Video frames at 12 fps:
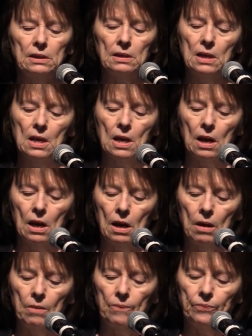the the,
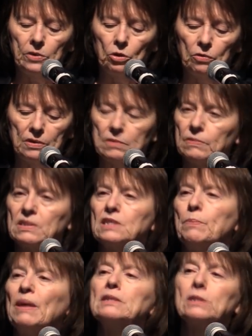um, you know, the, the,
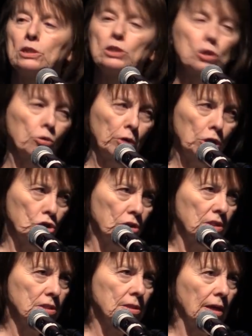space
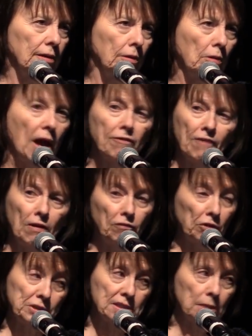considerations, I, you know, I found
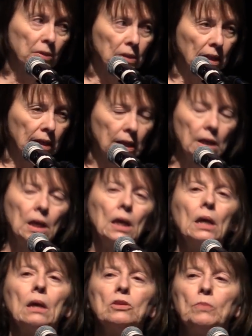very stimulating
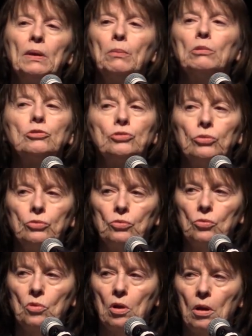to be able
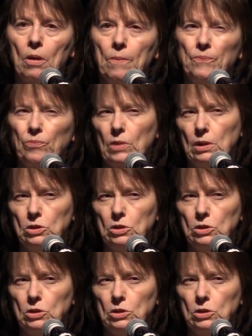to, um,